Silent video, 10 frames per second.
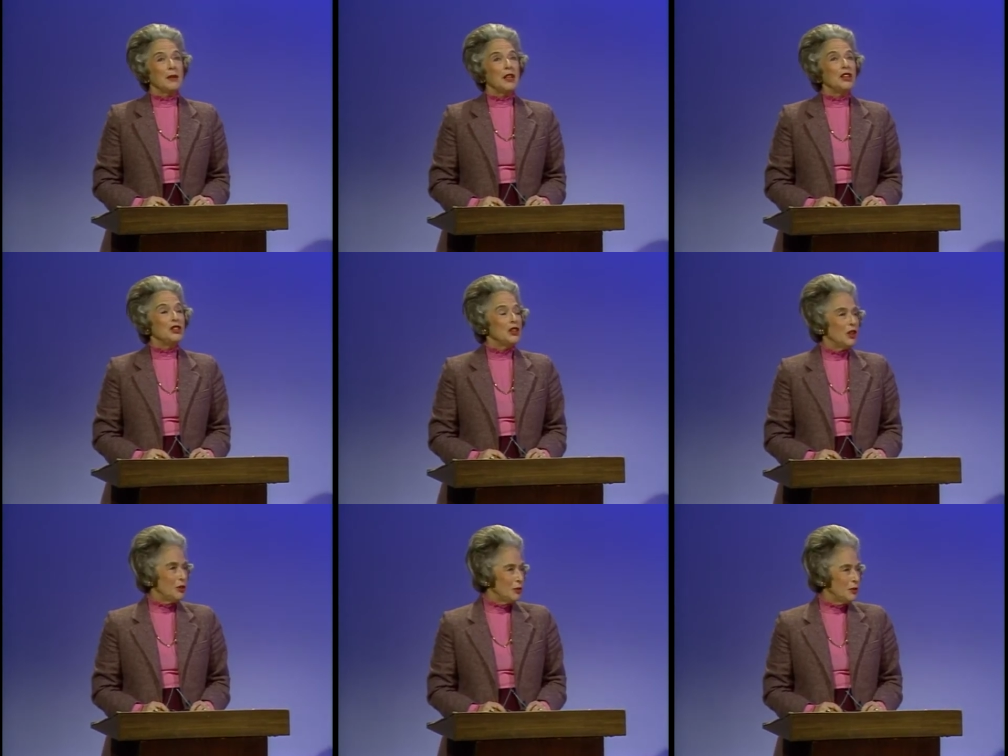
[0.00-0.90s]

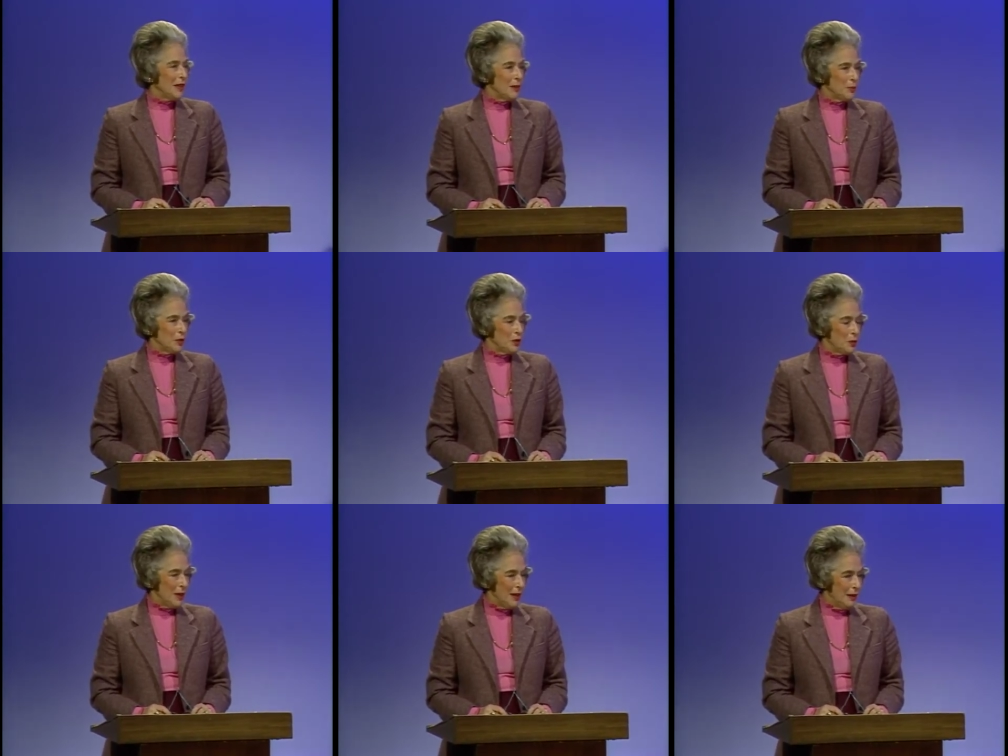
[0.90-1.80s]
cajoled and
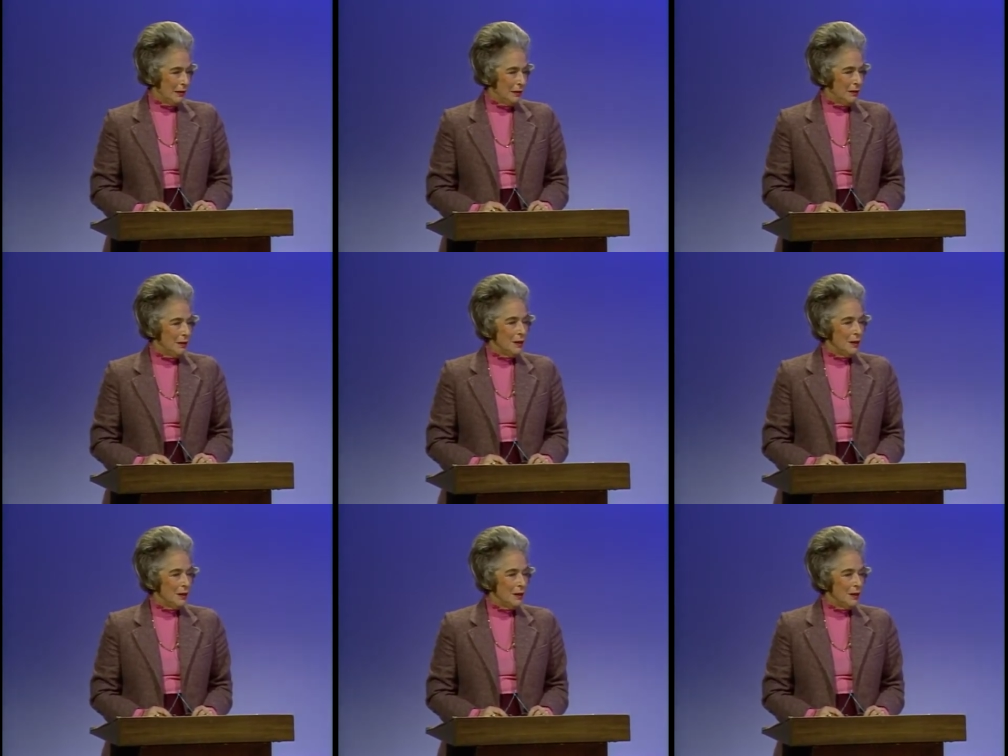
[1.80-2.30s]
persuaded